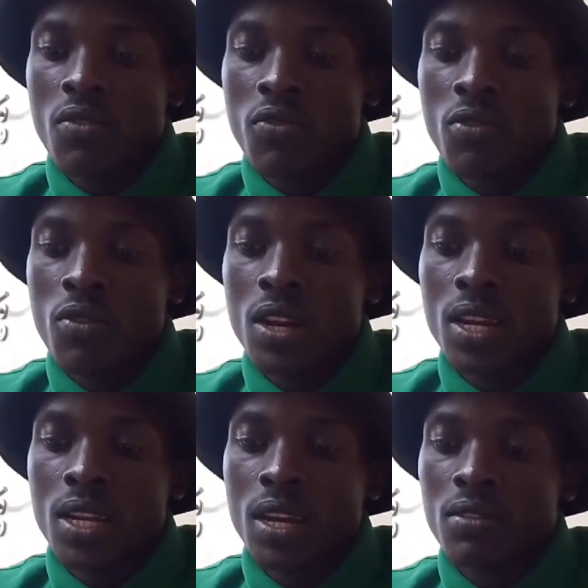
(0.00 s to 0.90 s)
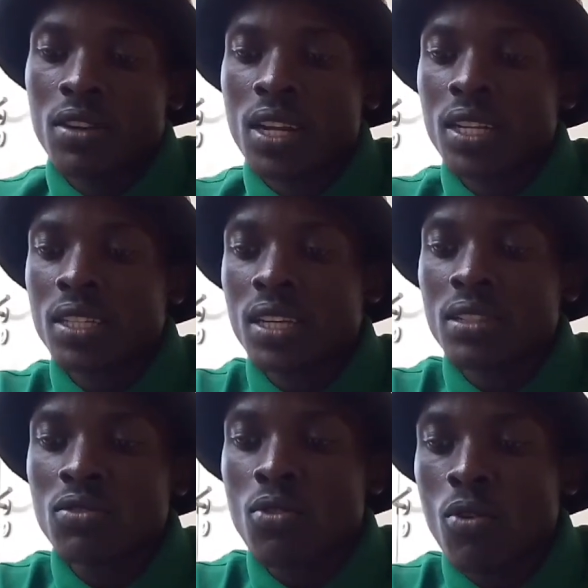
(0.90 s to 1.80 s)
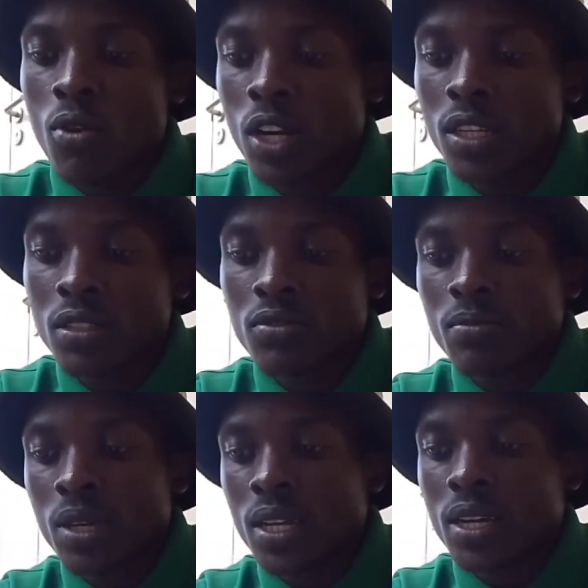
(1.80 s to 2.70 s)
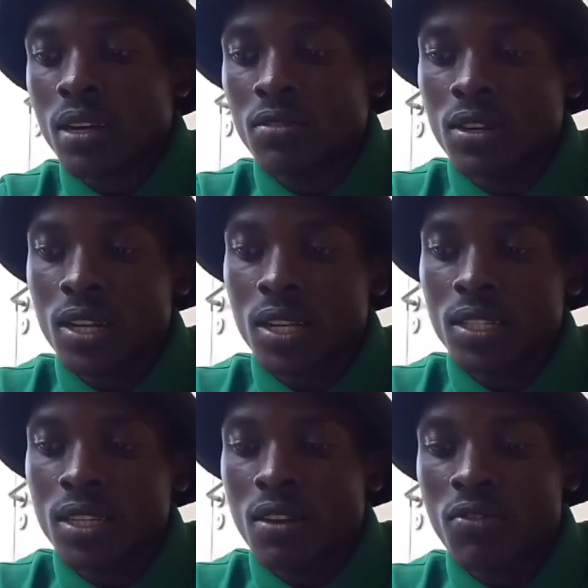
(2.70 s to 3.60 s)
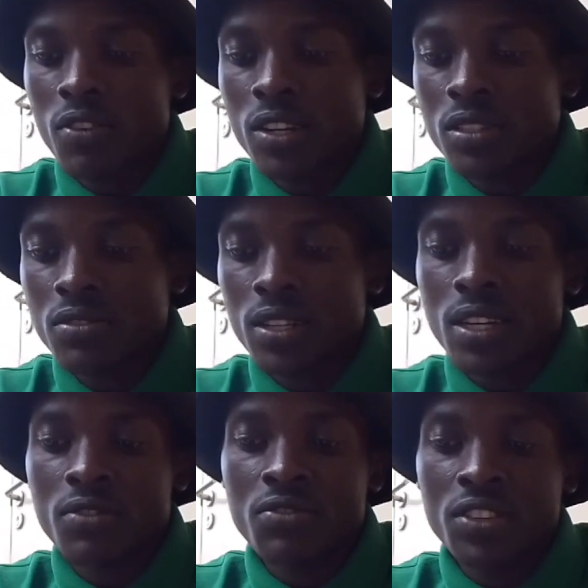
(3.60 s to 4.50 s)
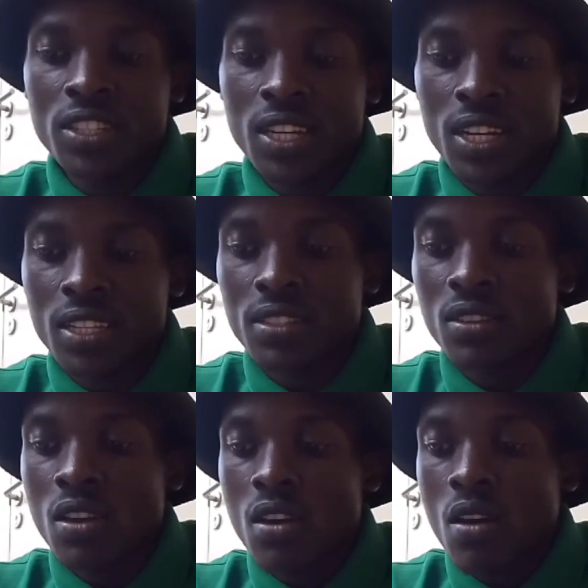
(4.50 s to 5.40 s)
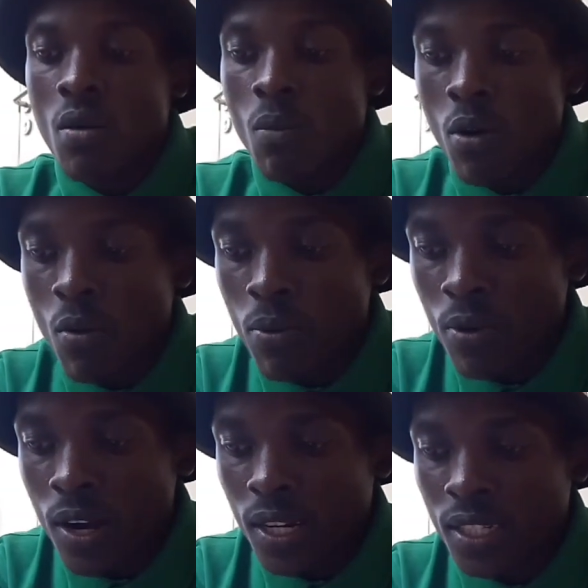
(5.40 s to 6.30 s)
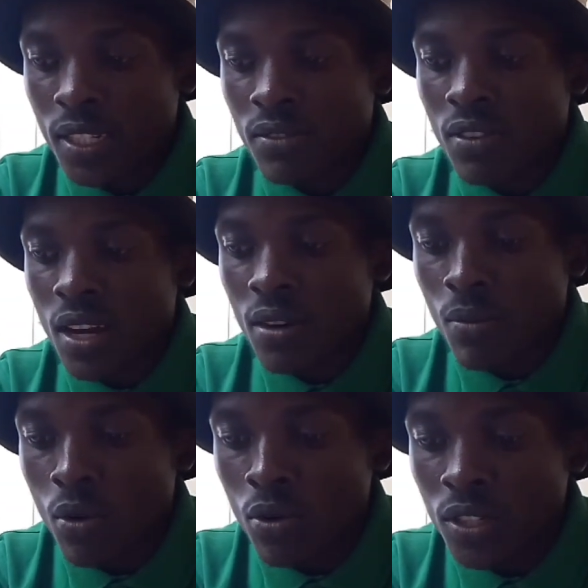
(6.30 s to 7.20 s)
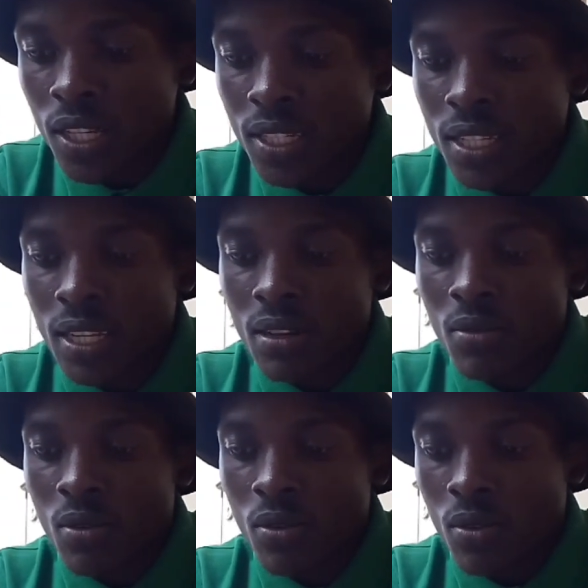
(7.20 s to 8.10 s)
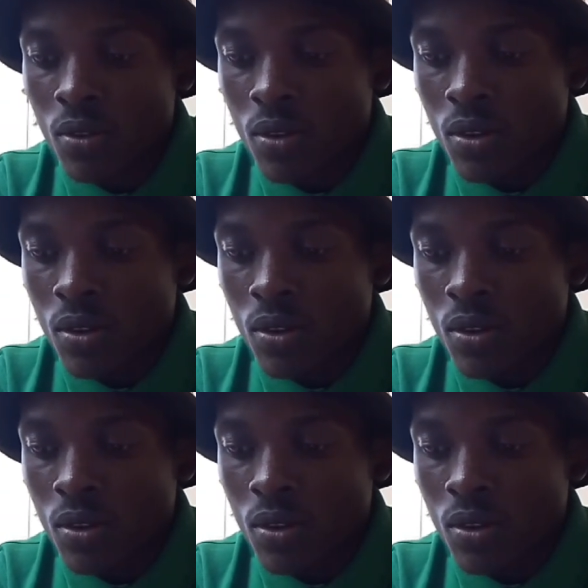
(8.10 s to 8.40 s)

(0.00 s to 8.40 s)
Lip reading: food and agriculture's goal to make agriculture, forestry, and fisheries more productive and more sustainable